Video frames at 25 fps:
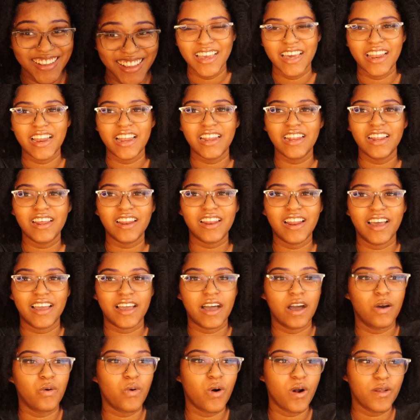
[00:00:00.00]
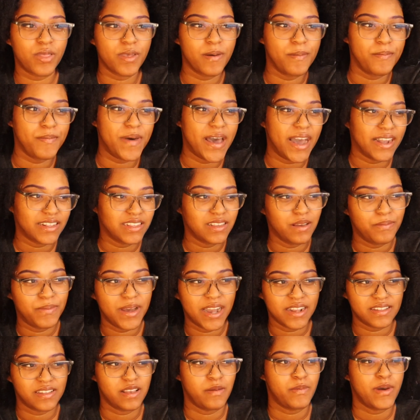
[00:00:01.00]
and it looked like I wore them back to
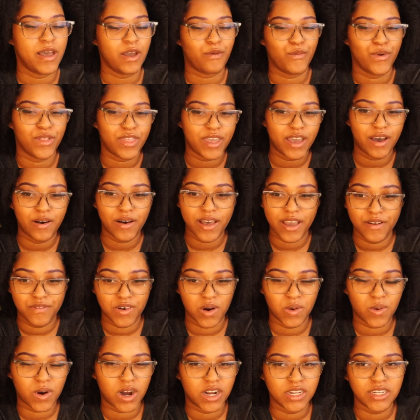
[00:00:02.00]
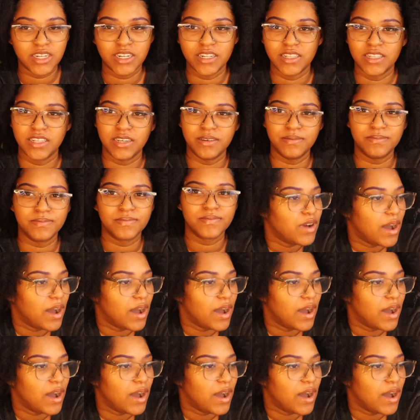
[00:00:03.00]
back to back without ever washing them.